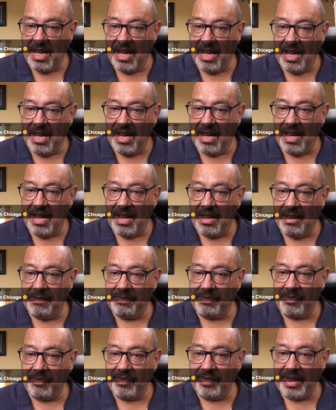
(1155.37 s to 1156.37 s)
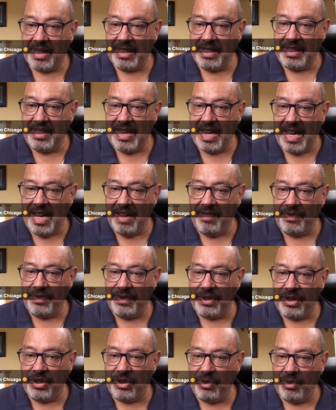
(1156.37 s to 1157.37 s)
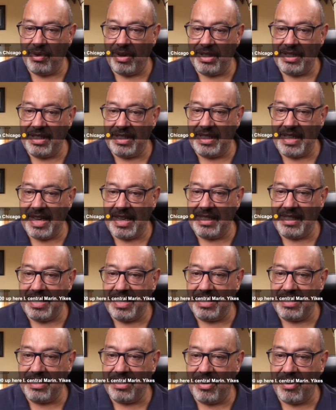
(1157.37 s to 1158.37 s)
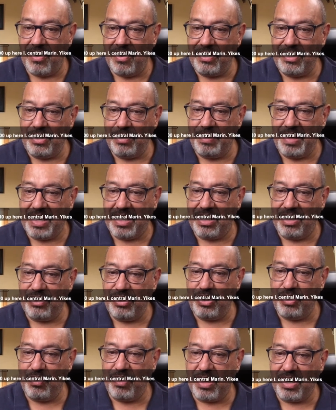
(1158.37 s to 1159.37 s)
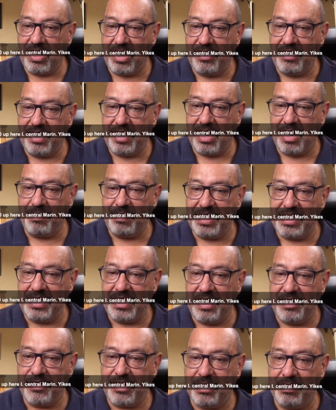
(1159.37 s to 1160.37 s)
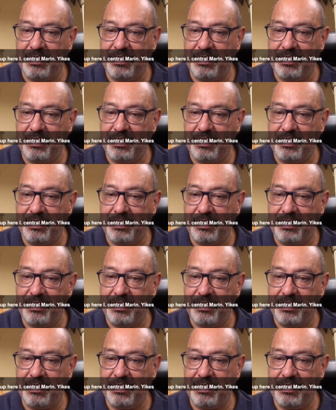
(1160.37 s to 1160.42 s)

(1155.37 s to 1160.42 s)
Uh, Dave Schwartz says it's going to be close to 100 up in